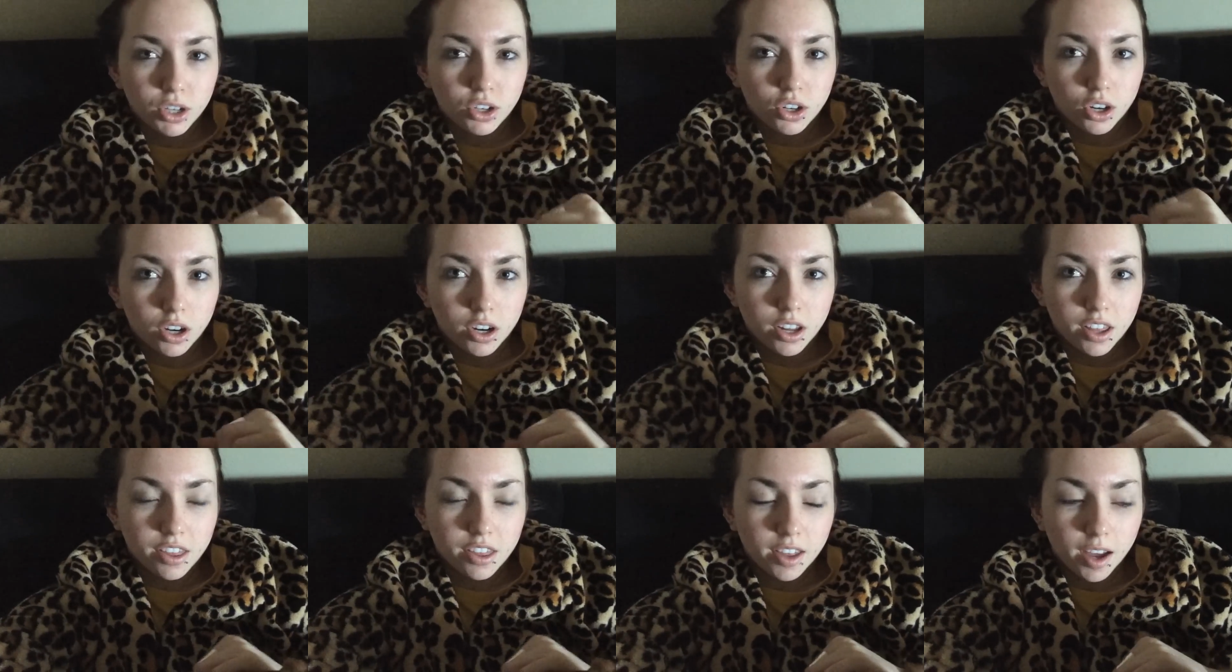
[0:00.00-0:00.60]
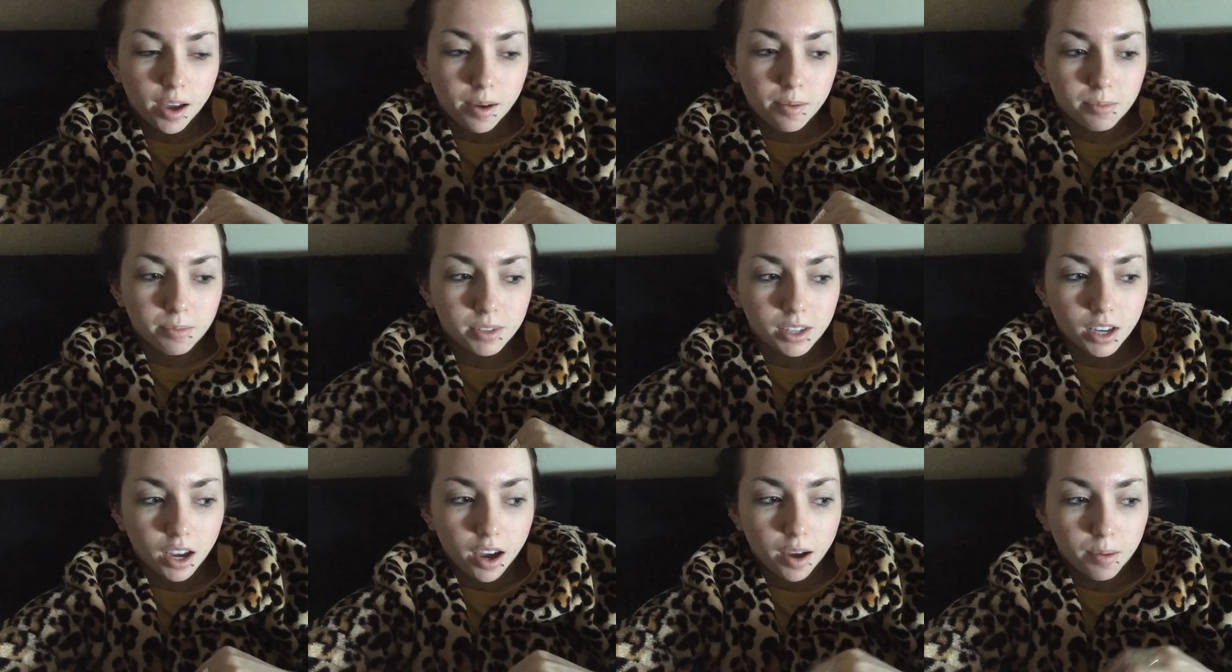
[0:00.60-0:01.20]
Sure to
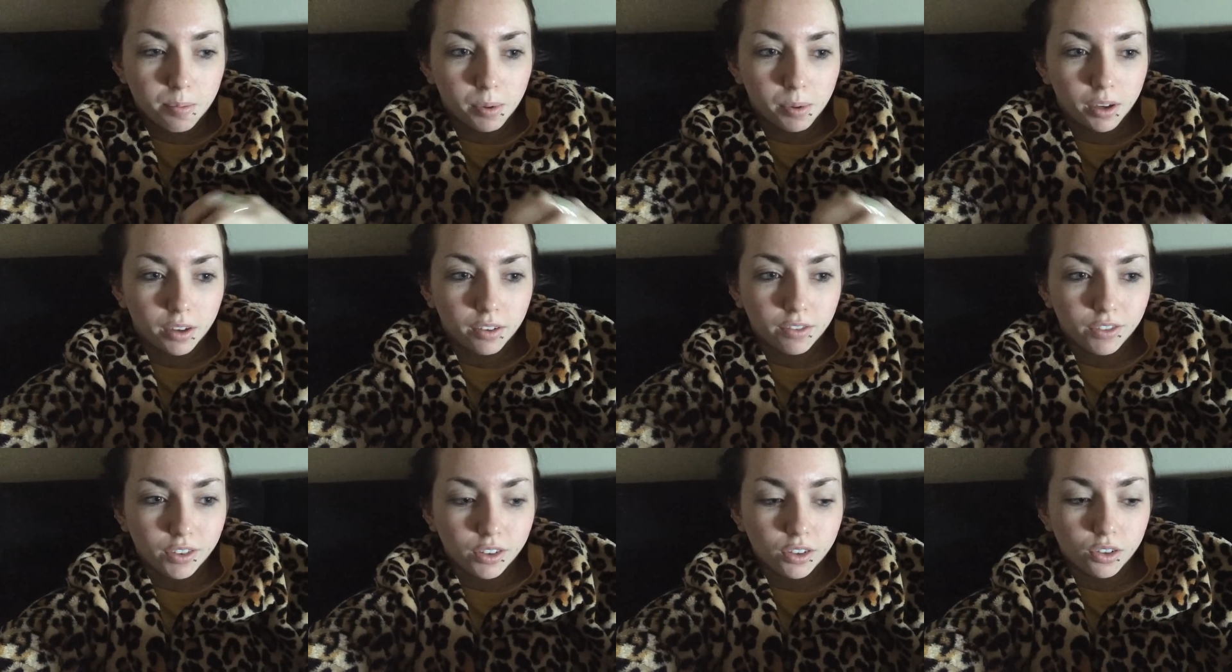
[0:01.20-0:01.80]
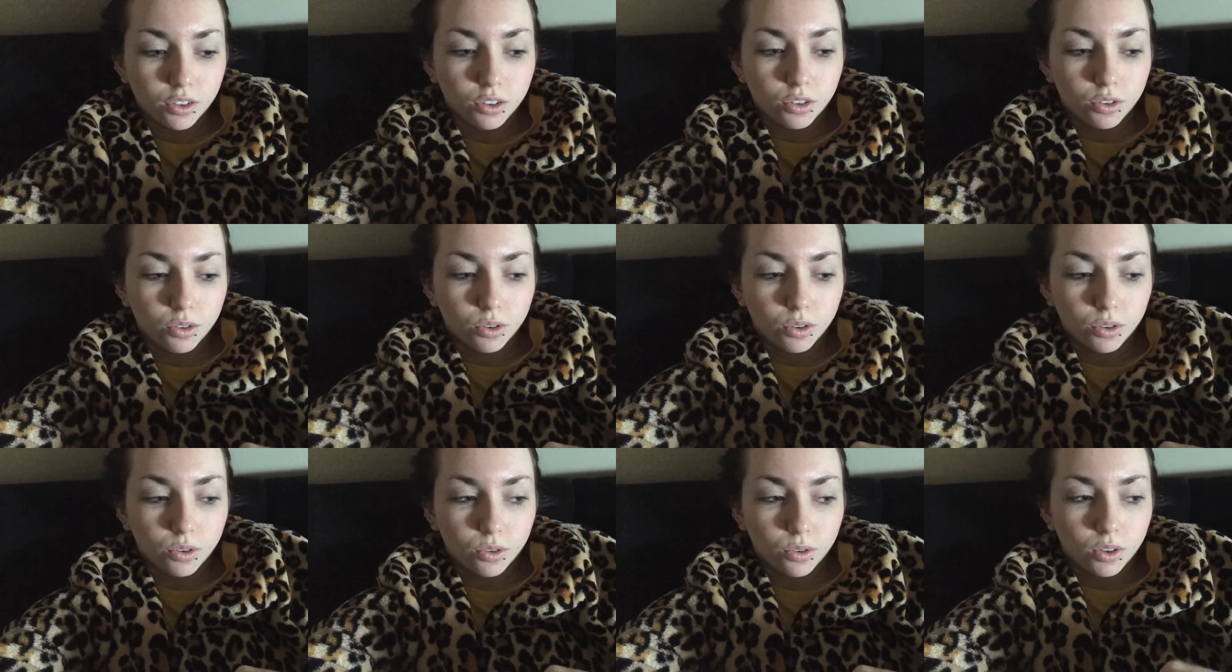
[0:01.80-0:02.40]
thumbs up if
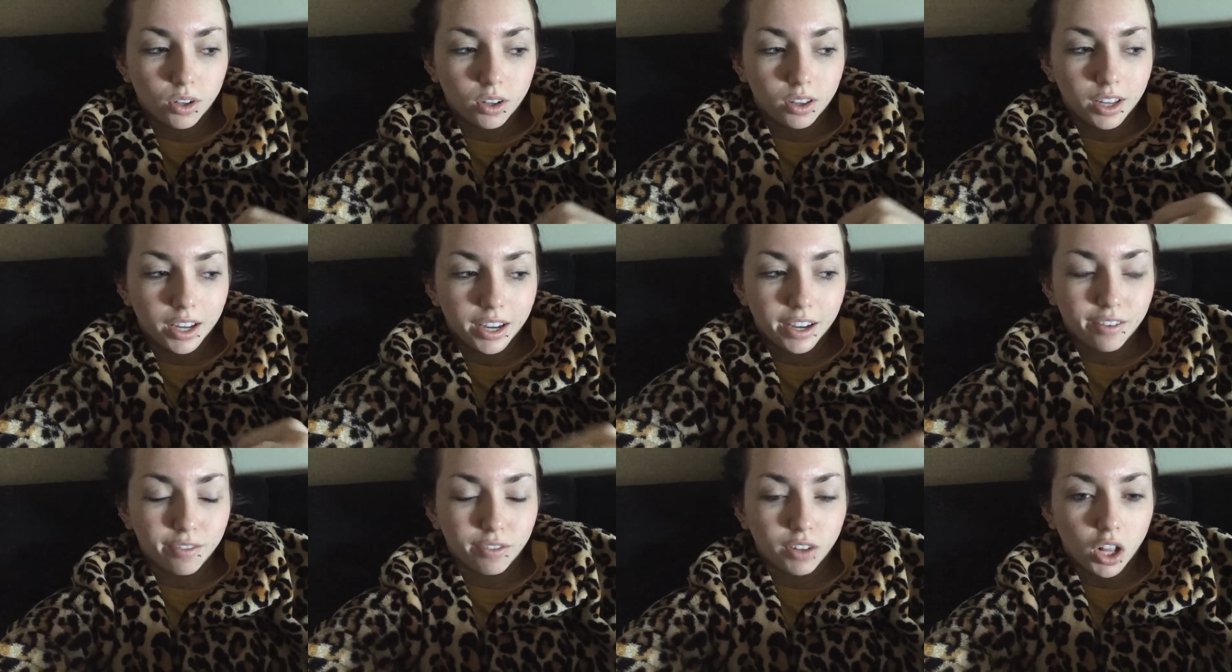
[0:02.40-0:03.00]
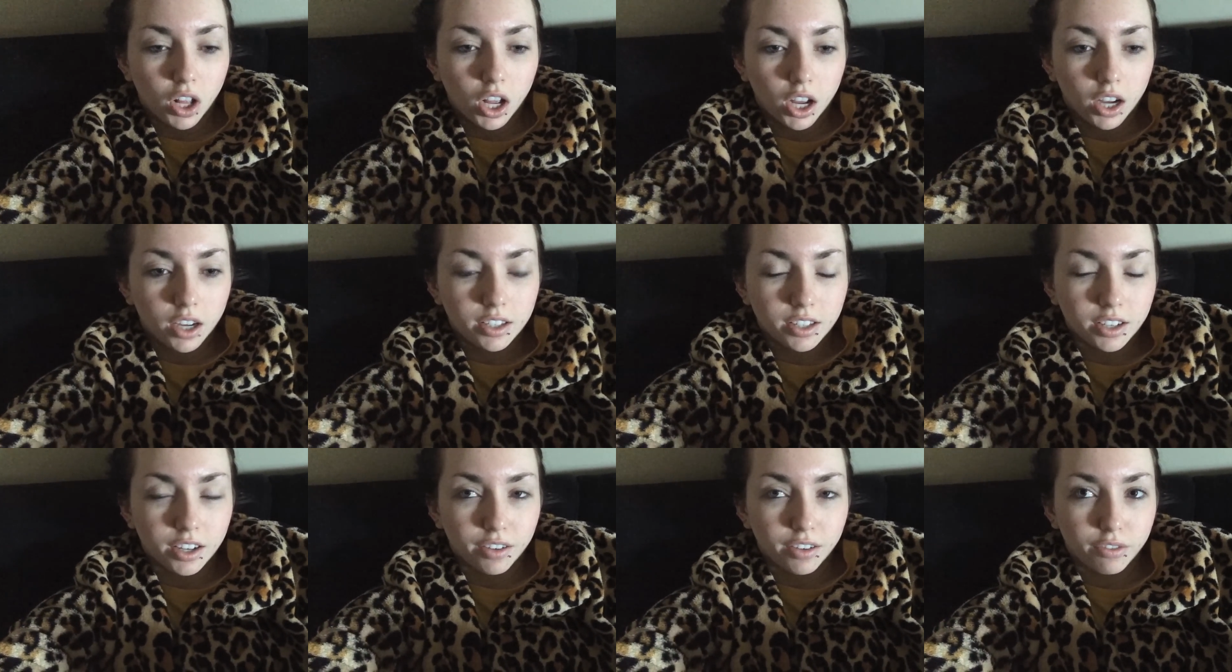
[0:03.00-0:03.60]
you like
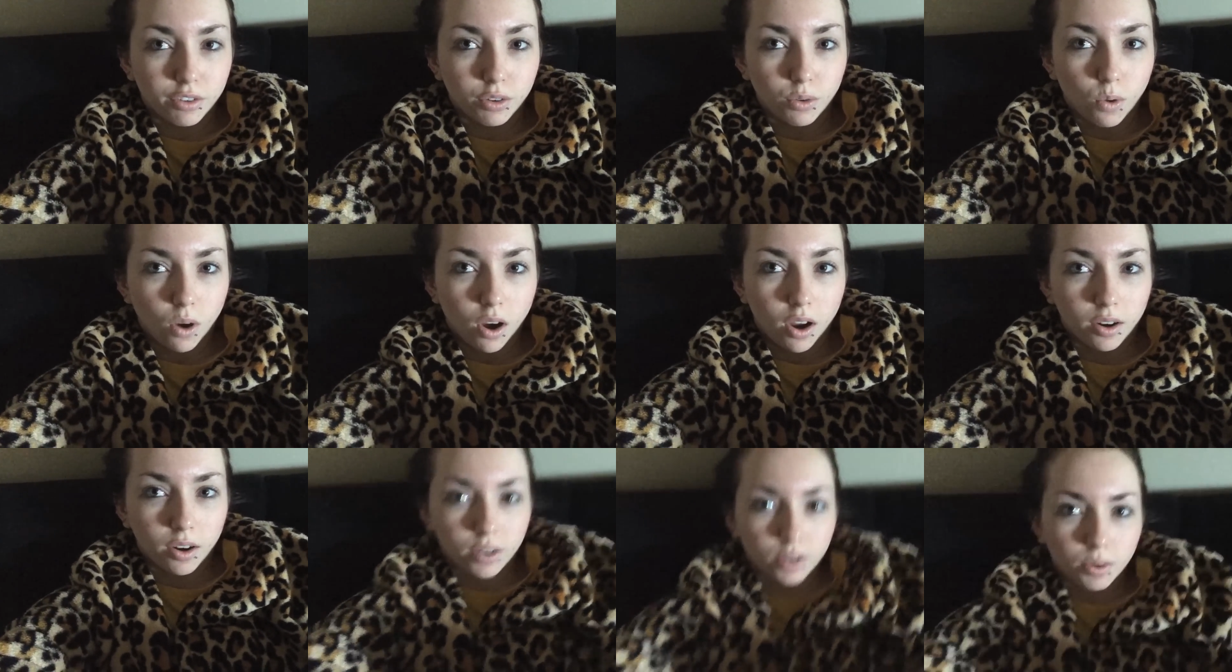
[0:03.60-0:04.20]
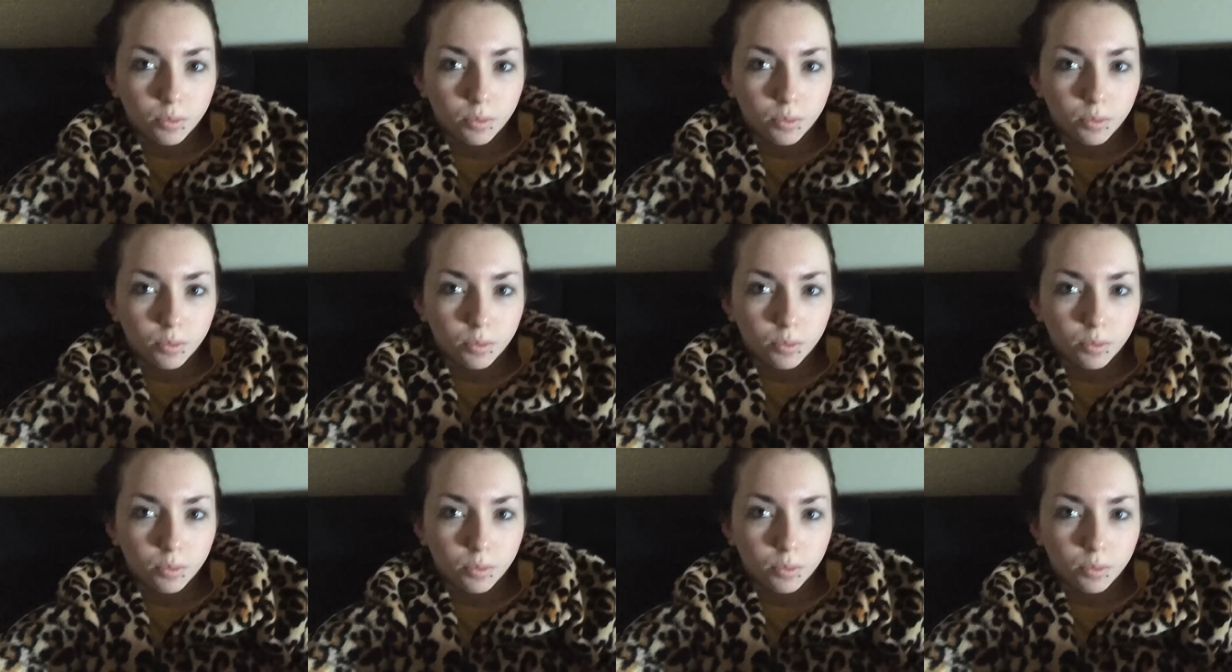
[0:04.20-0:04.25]
vlogs and if you want